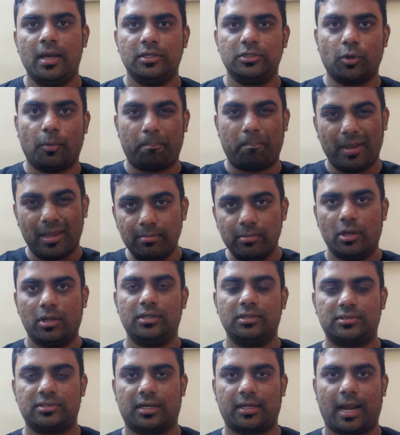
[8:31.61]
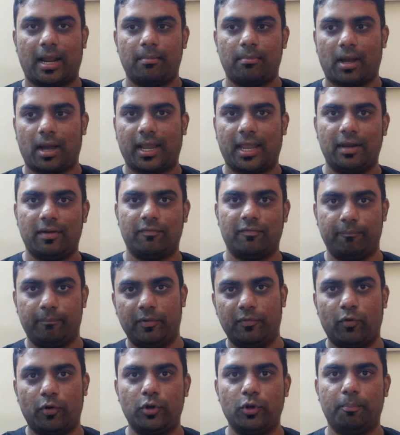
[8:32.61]
So ping me on Instagram. Again,
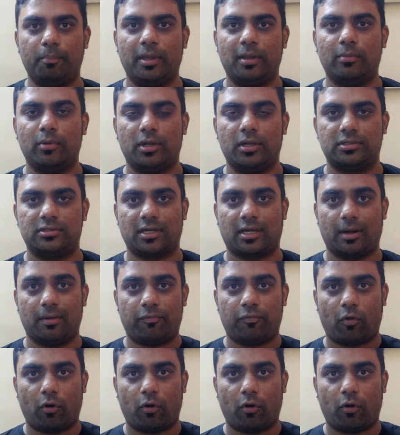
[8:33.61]
before you ping me on Instagram,